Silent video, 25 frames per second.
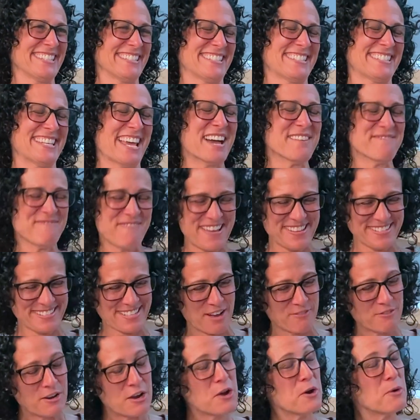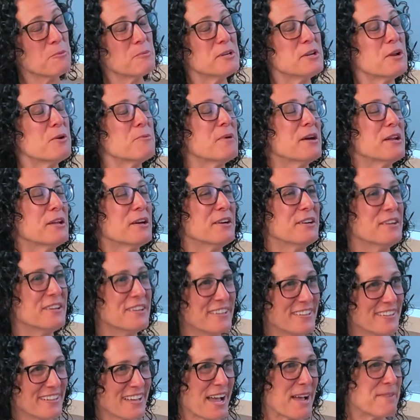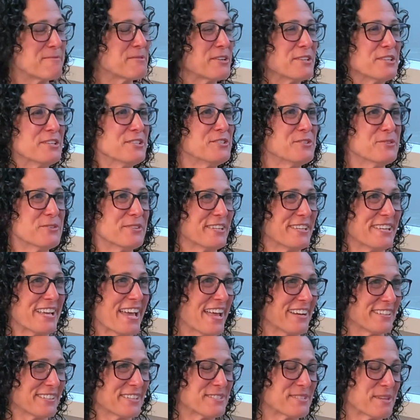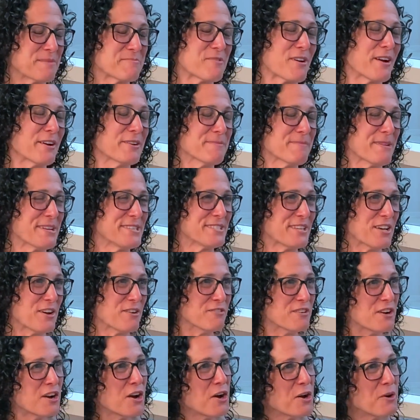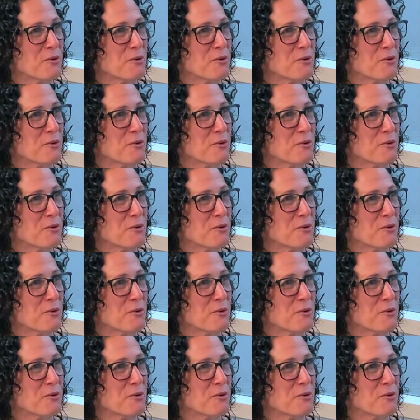Stop myself. We don't want to. I'm going to do it again because I'm proud of myself.